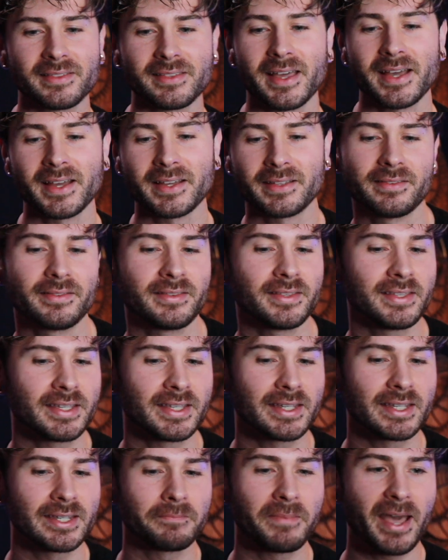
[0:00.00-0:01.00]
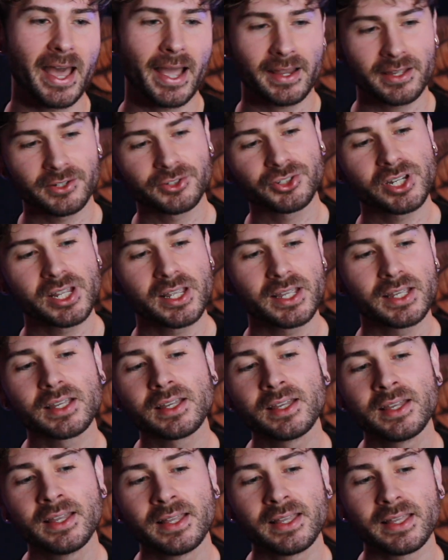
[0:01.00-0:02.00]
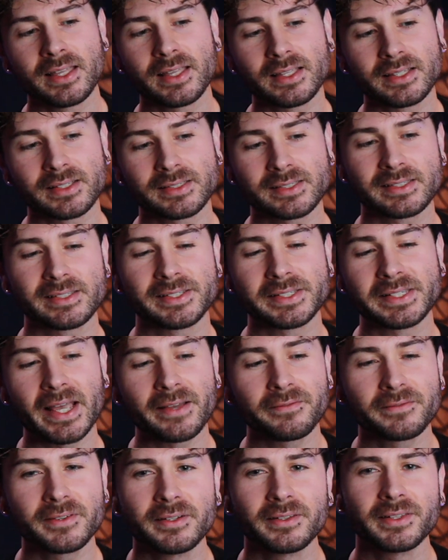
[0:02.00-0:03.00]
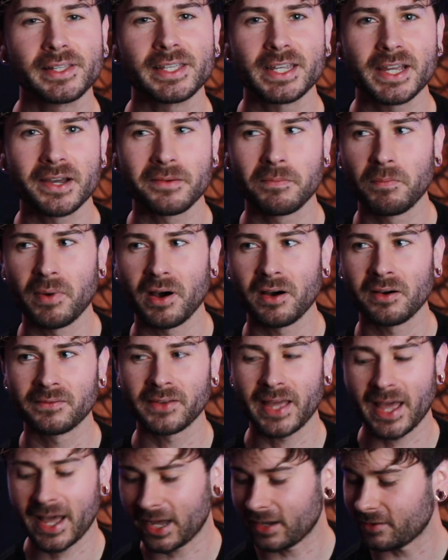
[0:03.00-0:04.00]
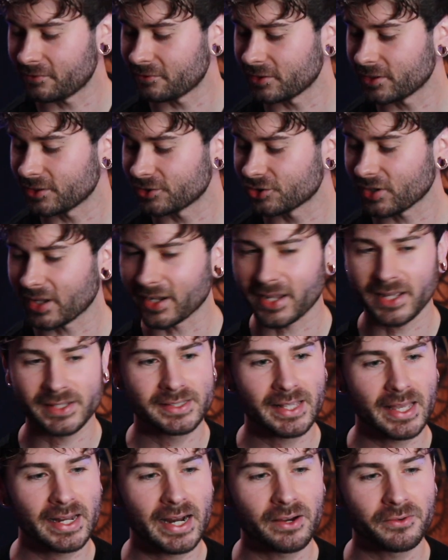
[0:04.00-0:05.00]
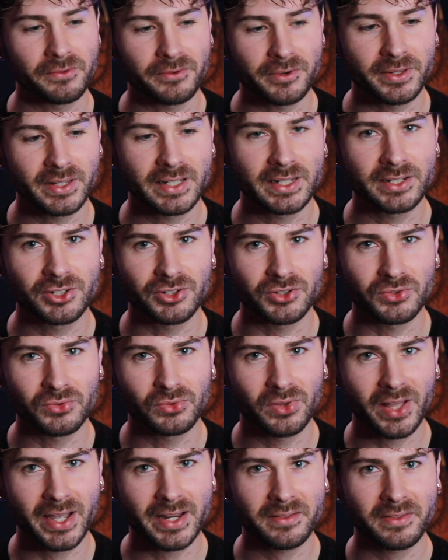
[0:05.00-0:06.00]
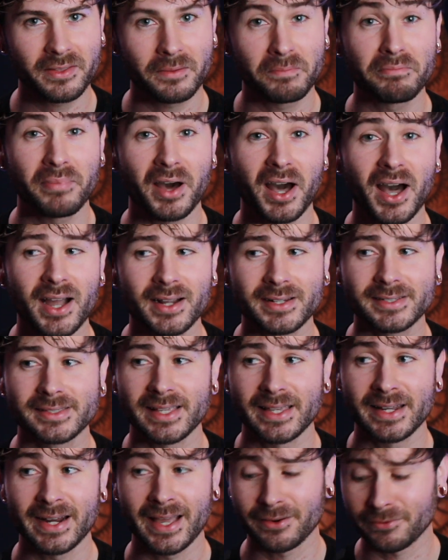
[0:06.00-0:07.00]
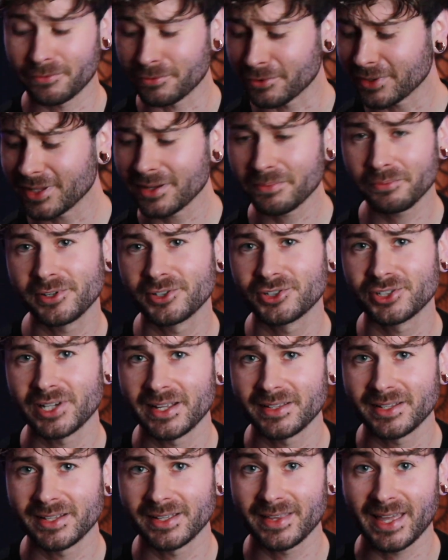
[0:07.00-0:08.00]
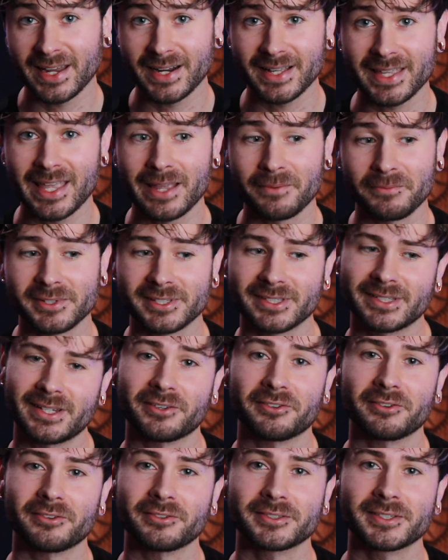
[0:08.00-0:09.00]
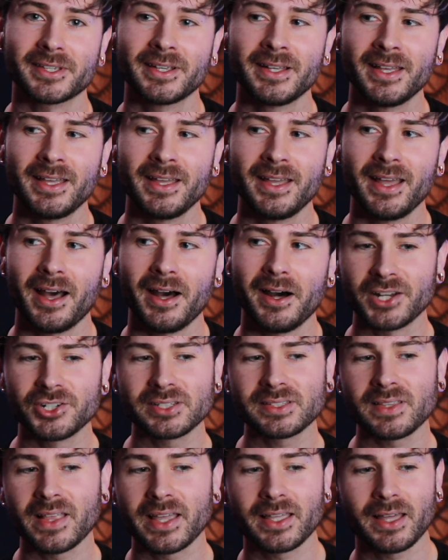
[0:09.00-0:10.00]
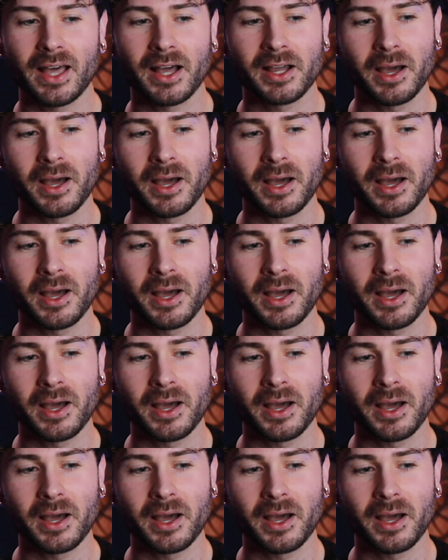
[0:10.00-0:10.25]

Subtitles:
that the packaging is definitely above average. Like I said, I really do like the box, and I really appreciate that it came with stickers. I just like a